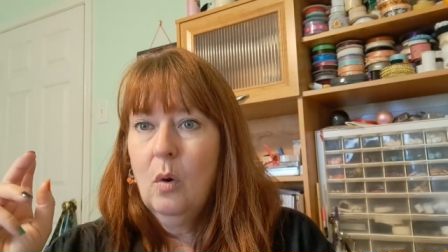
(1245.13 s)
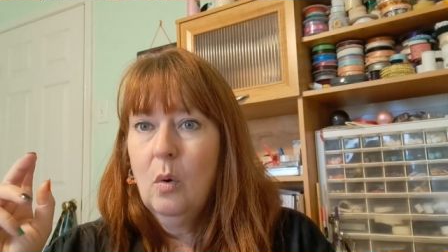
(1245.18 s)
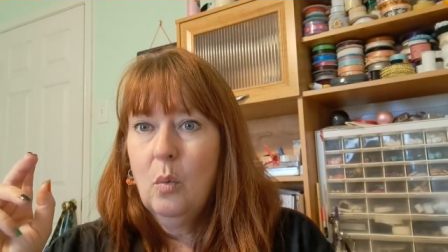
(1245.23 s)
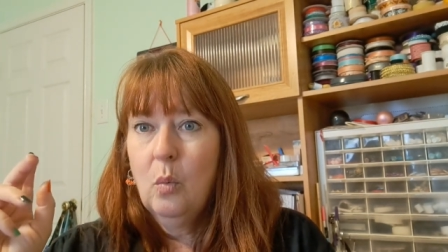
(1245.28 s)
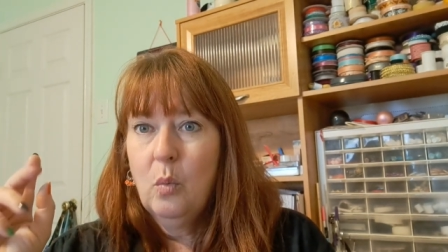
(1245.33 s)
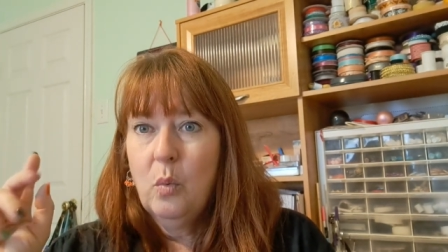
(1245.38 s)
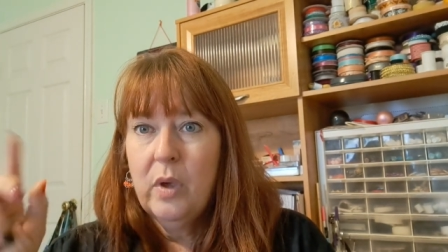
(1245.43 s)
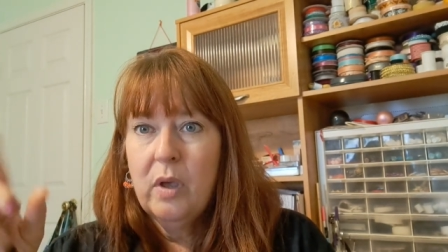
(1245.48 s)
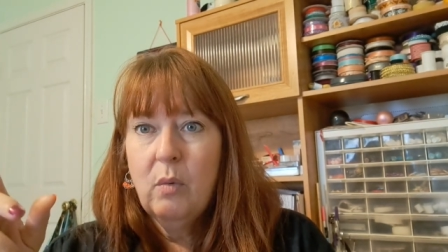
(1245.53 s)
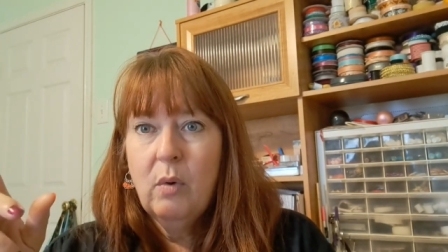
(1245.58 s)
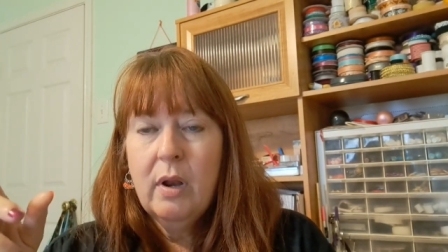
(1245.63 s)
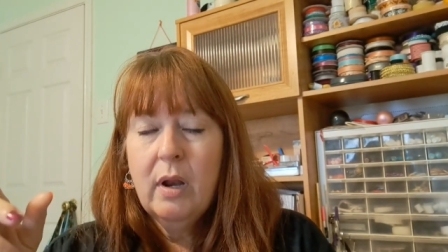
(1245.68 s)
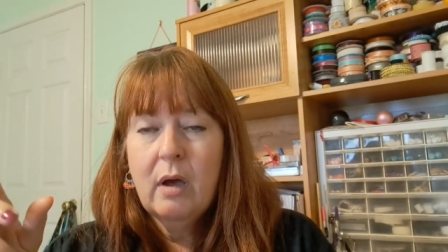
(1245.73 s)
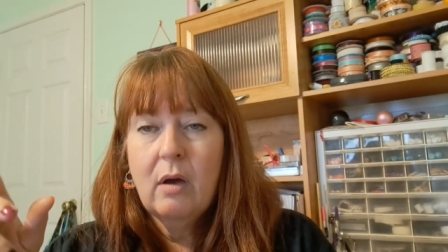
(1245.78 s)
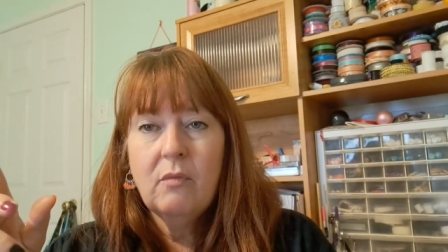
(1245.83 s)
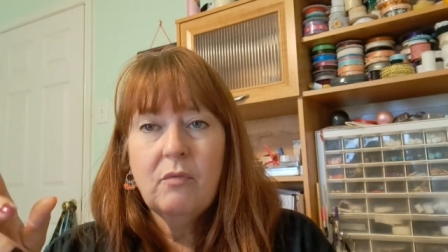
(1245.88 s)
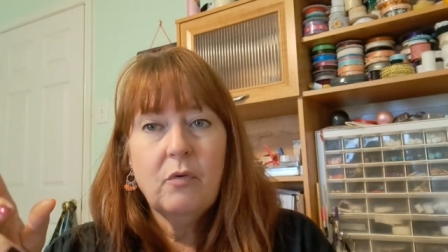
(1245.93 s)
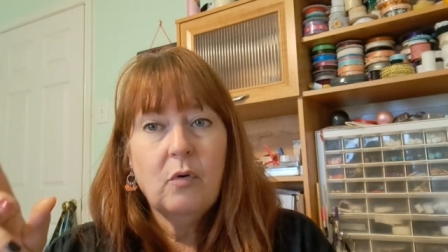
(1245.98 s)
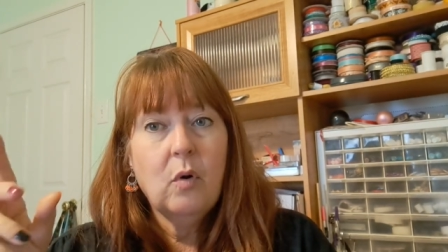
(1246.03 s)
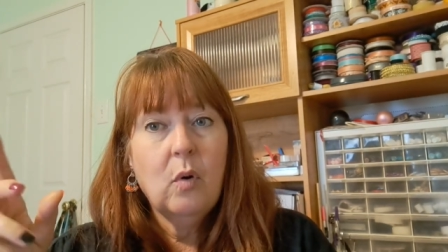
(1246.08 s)
We went
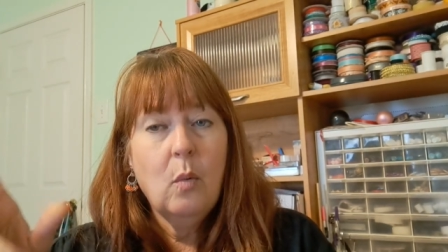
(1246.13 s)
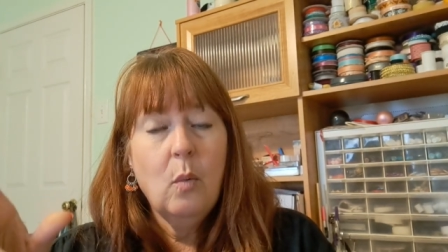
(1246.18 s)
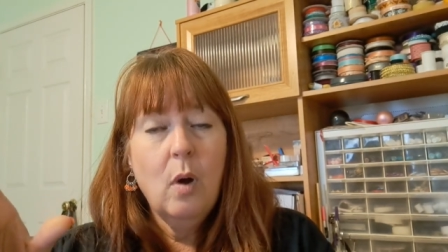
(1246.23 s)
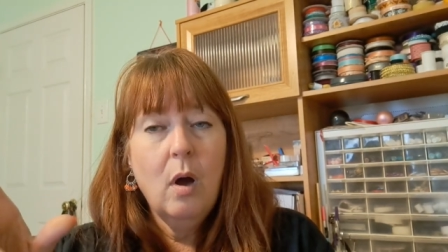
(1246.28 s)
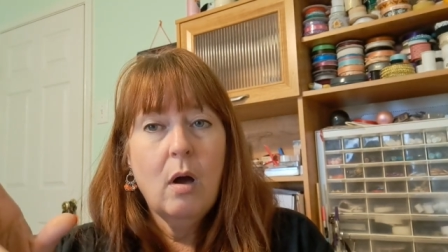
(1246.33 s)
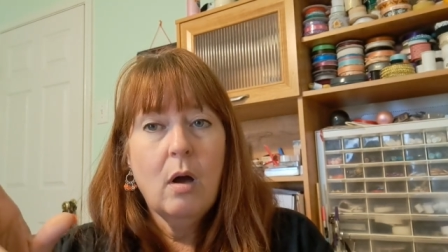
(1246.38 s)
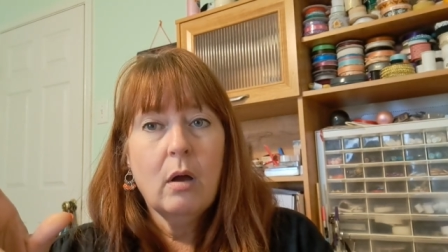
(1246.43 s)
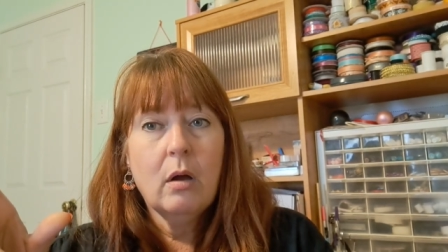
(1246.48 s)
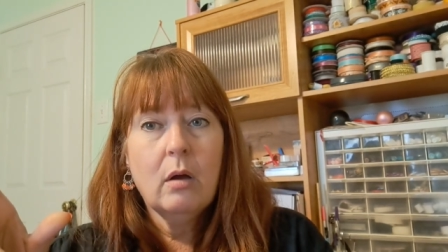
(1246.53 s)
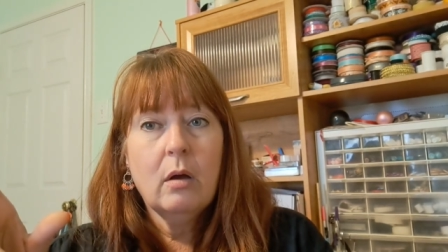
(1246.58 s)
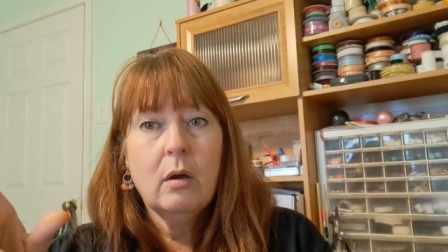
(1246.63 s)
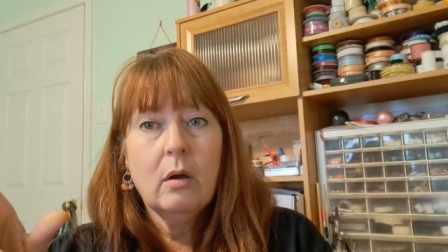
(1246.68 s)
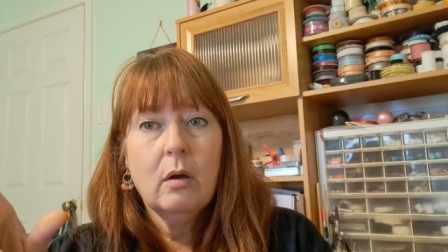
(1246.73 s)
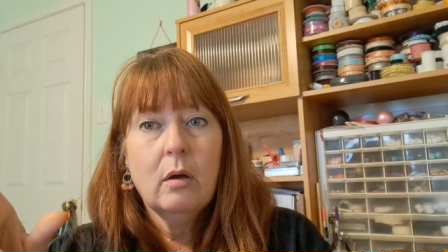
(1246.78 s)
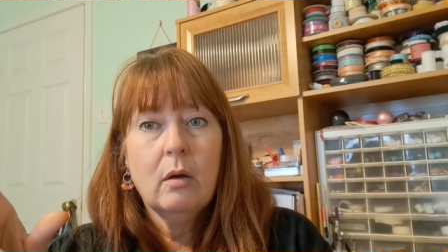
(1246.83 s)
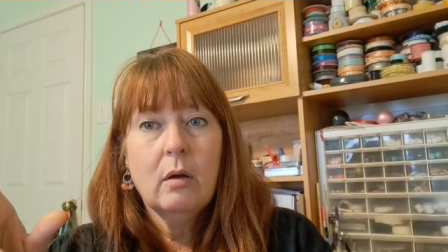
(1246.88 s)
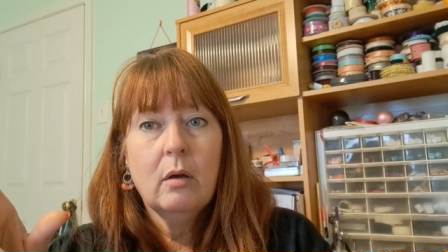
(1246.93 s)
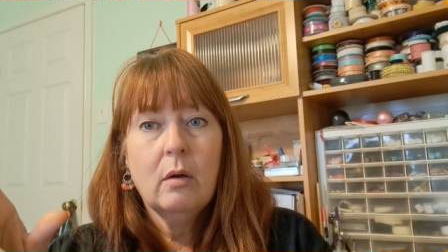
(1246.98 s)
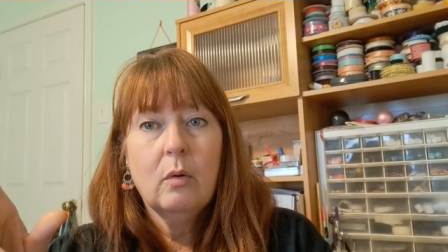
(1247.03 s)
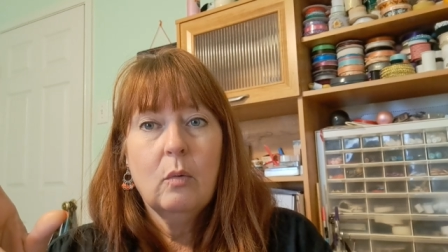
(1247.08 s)
out for a walk.
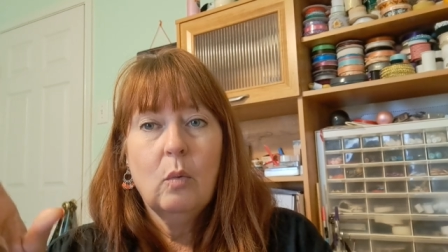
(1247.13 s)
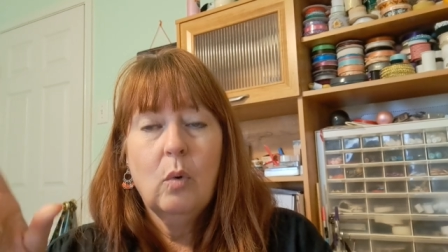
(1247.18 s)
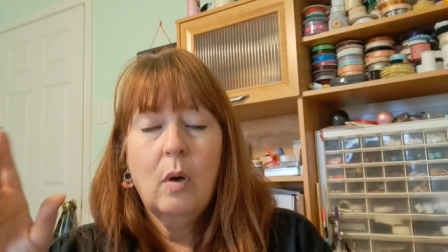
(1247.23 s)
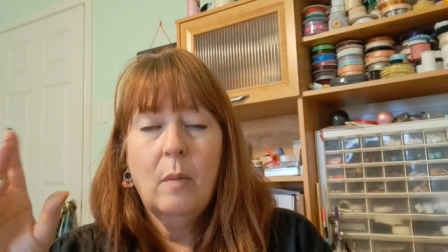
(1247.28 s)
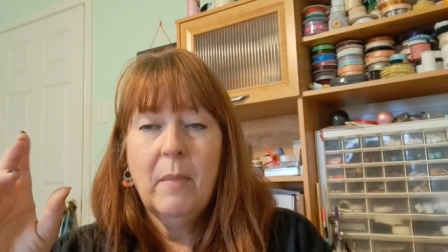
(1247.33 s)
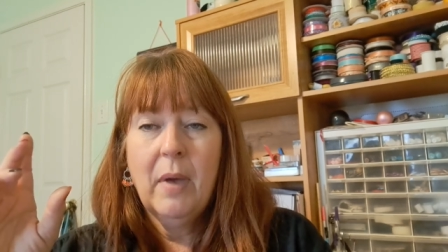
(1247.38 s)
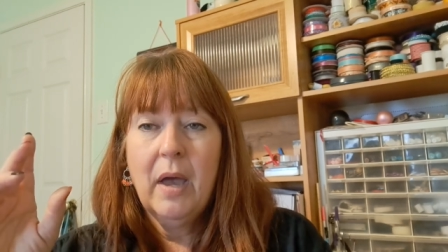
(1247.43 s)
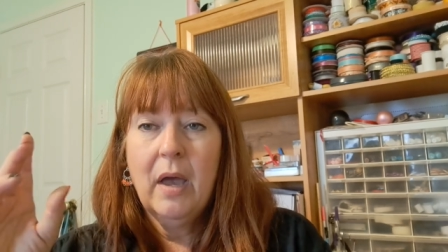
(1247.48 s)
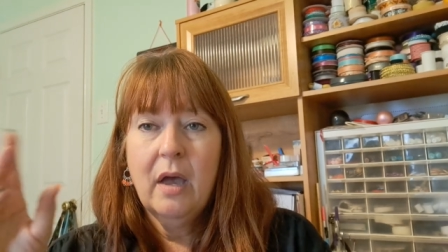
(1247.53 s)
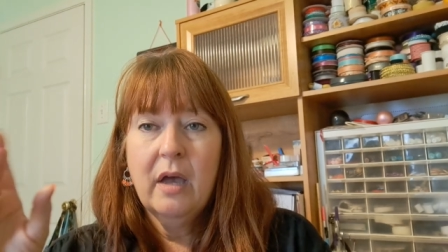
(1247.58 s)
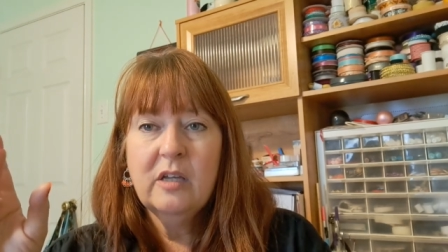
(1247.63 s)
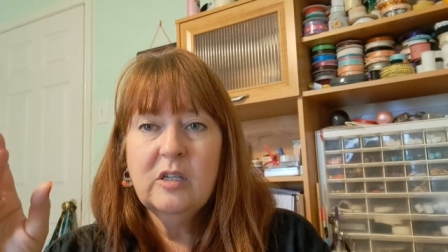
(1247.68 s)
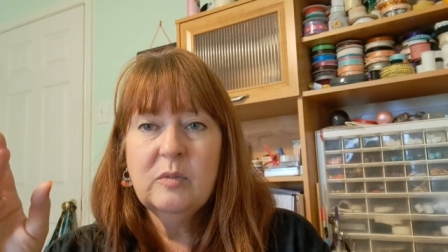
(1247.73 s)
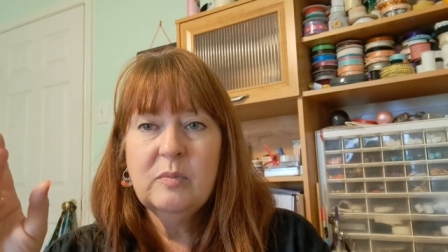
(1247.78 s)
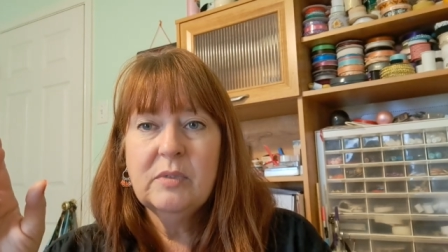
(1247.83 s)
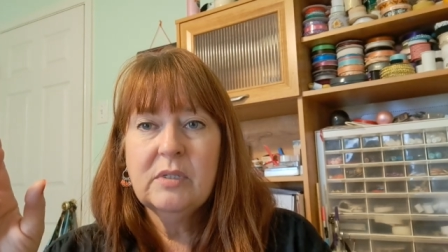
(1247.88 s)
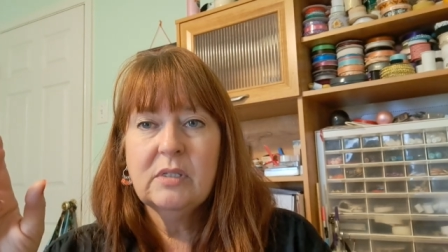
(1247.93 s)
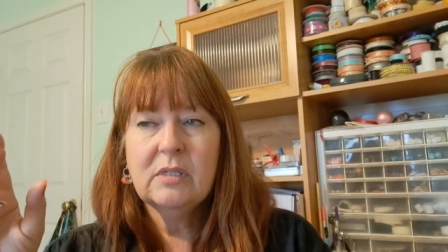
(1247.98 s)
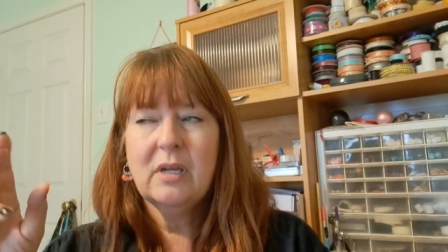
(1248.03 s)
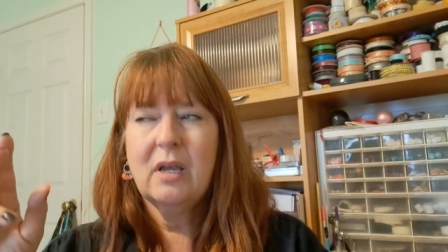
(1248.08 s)
Well, my
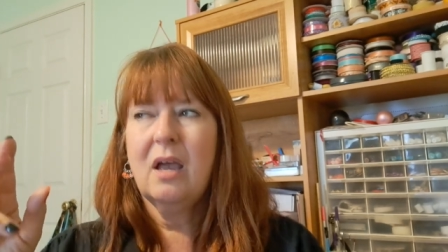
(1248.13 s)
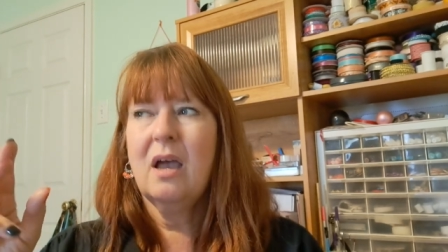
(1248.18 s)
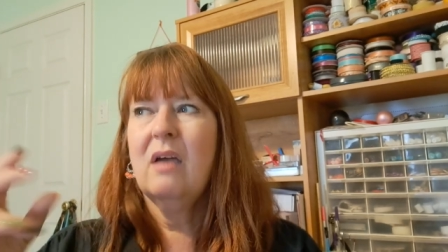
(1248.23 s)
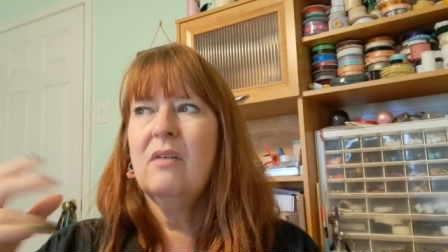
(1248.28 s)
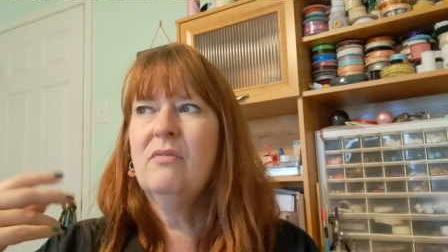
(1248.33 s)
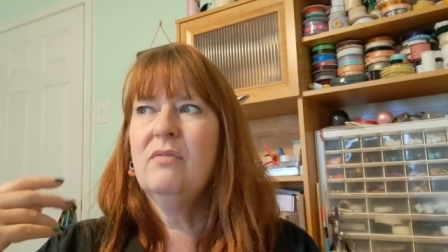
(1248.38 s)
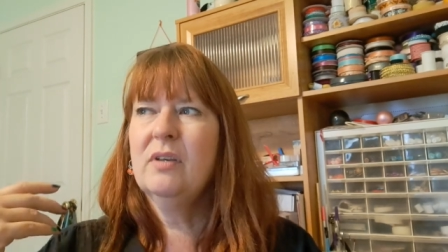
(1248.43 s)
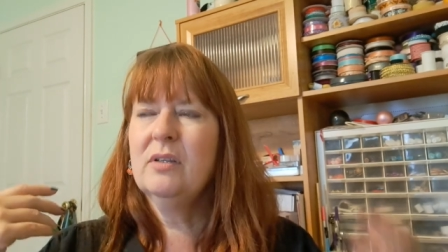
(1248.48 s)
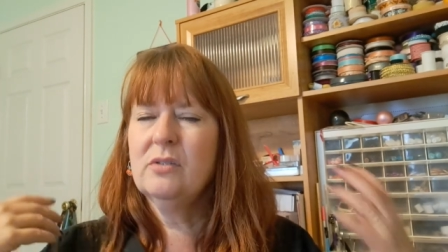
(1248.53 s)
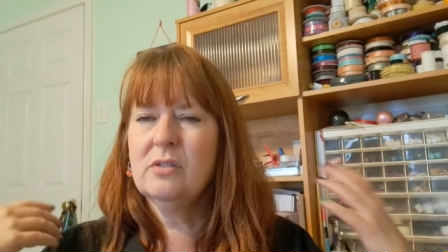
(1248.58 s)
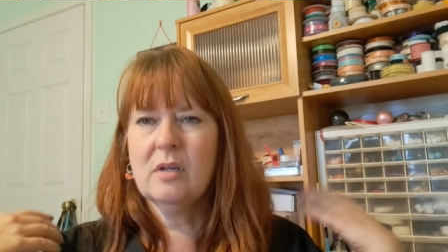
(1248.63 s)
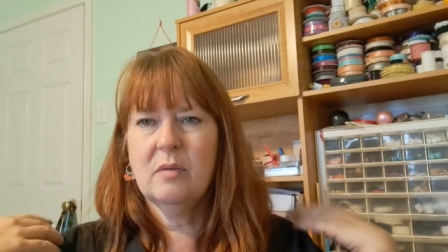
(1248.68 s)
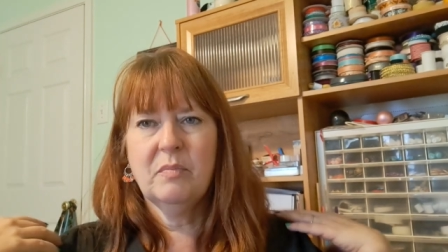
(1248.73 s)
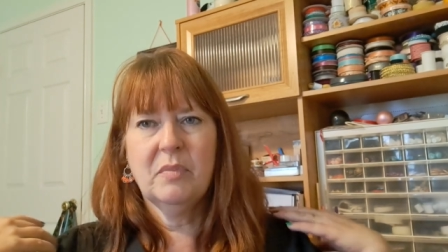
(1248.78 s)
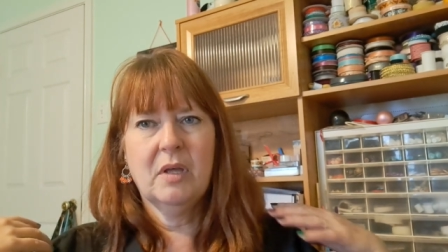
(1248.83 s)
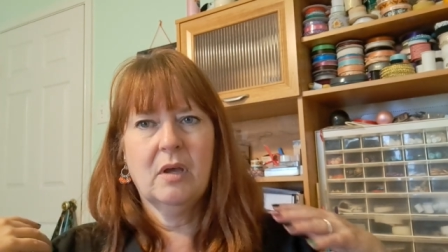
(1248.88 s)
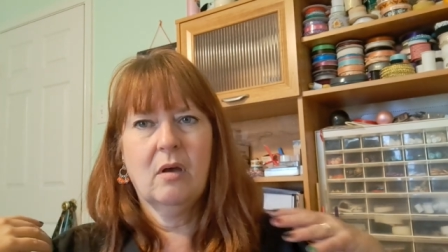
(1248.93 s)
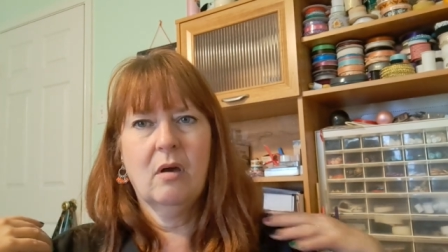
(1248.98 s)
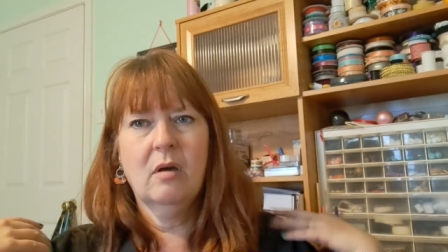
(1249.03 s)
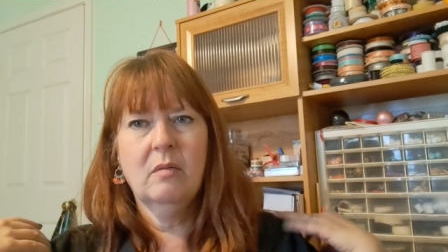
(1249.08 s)
husband's like, I feel
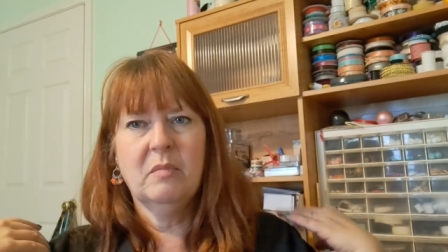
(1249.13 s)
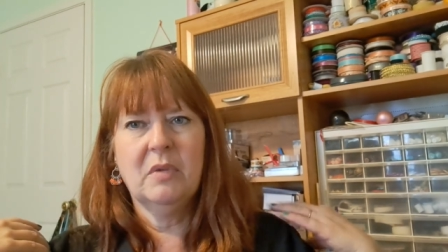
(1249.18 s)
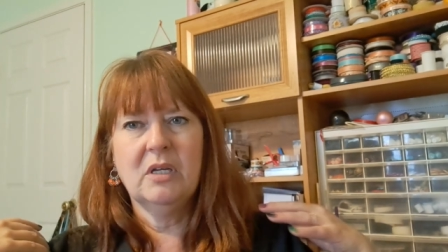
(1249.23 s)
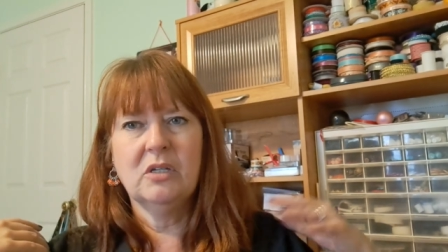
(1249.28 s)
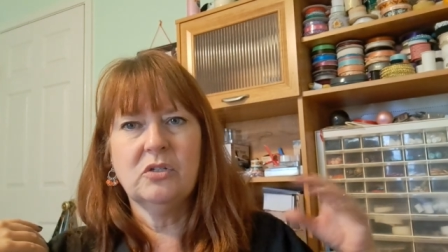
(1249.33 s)
something on me.